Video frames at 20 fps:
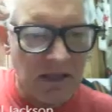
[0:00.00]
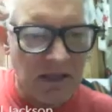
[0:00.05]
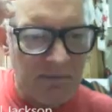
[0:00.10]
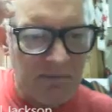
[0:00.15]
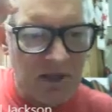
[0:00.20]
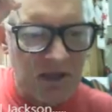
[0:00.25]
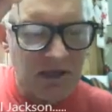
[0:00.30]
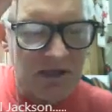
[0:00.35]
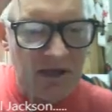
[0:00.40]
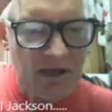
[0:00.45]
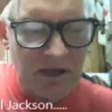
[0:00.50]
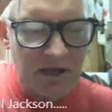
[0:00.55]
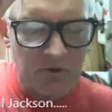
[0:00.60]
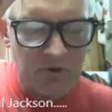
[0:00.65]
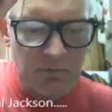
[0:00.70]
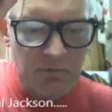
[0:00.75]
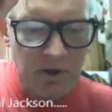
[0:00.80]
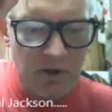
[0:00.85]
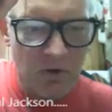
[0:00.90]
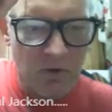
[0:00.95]
Let me
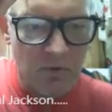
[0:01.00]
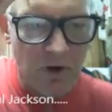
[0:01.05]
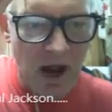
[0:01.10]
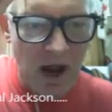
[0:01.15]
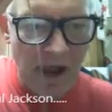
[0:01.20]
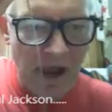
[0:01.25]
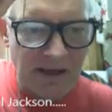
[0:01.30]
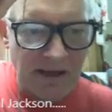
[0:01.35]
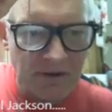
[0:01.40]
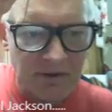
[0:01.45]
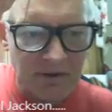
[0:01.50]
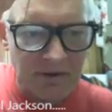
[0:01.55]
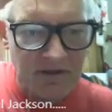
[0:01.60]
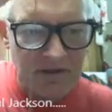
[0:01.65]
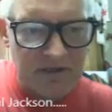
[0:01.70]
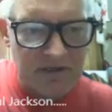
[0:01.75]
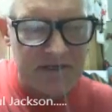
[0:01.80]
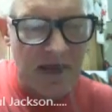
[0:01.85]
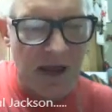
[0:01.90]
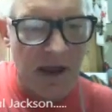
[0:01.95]
connect to Bill Ryan
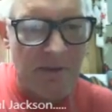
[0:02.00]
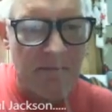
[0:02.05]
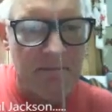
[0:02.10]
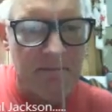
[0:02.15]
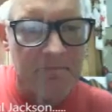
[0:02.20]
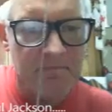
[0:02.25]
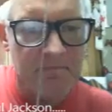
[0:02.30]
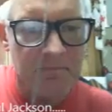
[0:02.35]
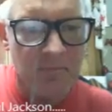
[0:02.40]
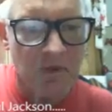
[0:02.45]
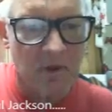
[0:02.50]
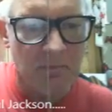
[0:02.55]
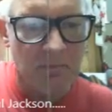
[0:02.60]
at this time.